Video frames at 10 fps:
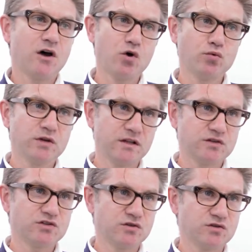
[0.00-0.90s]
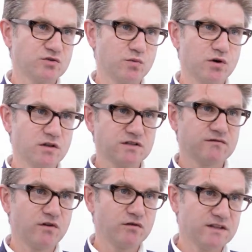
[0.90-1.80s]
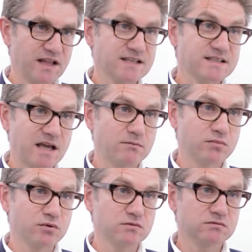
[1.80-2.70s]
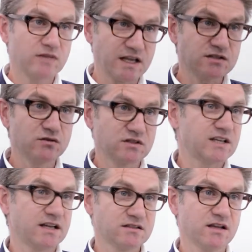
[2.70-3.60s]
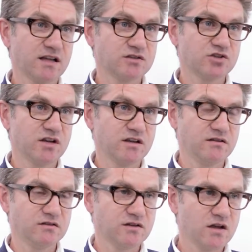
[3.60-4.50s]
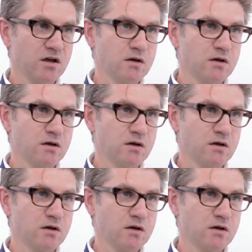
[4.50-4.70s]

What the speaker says: only the student's work that's involved in that sample gets looked at and gets changed.